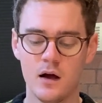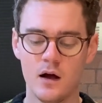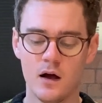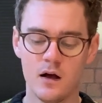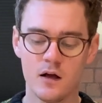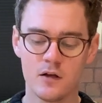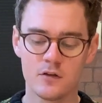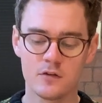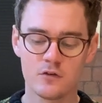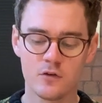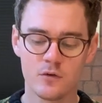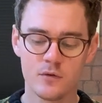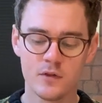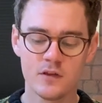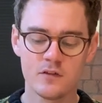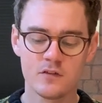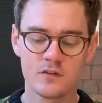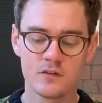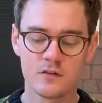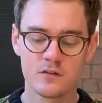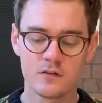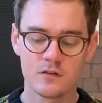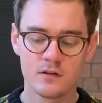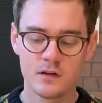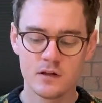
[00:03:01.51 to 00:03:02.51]
So
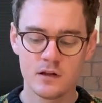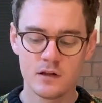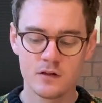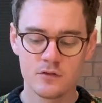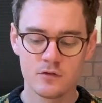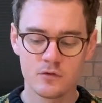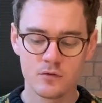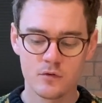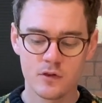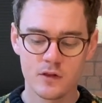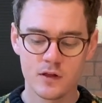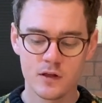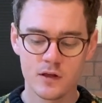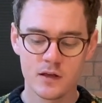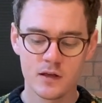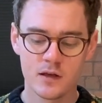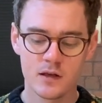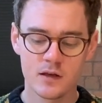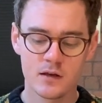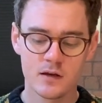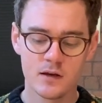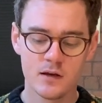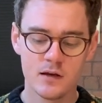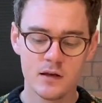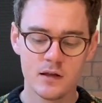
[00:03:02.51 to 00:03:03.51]
this little thing
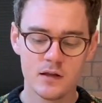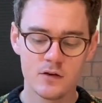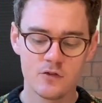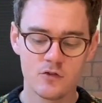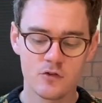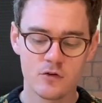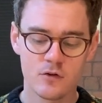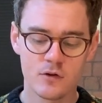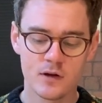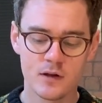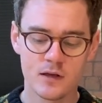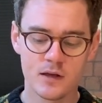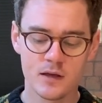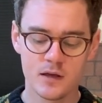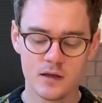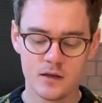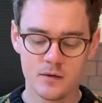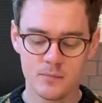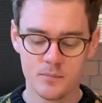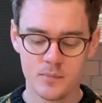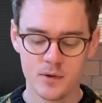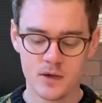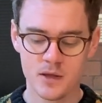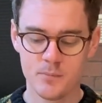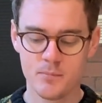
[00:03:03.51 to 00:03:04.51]
can literally
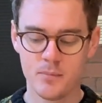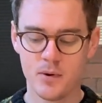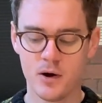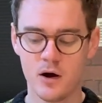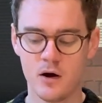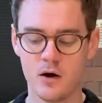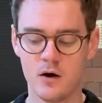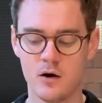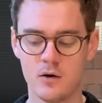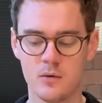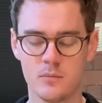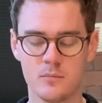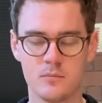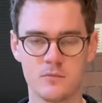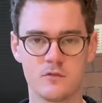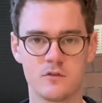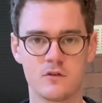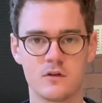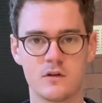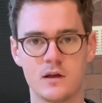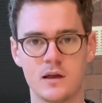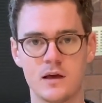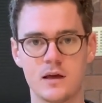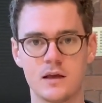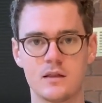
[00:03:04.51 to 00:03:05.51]
be palmed
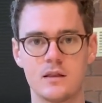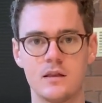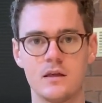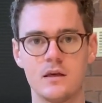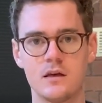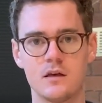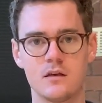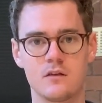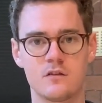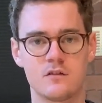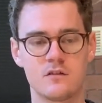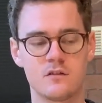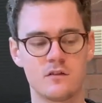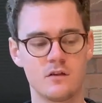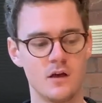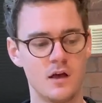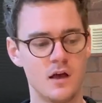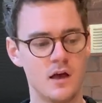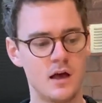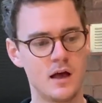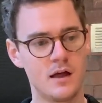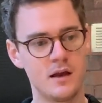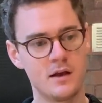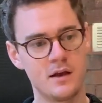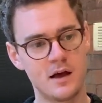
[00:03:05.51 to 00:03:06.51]
like this,
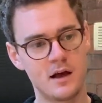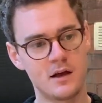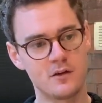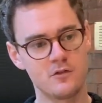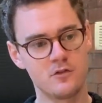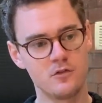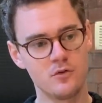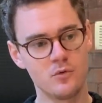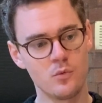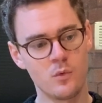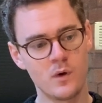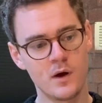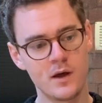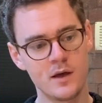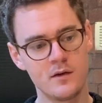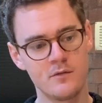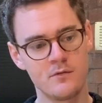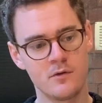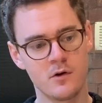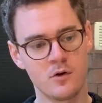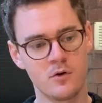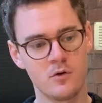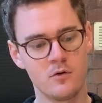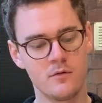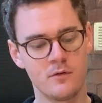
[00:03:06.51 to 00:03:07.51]
and as you wave
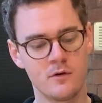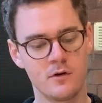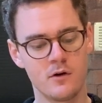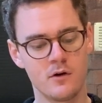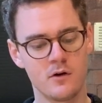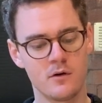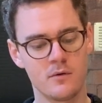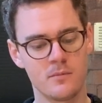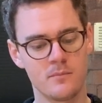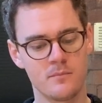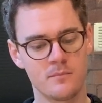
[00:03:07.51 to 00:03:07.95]
over,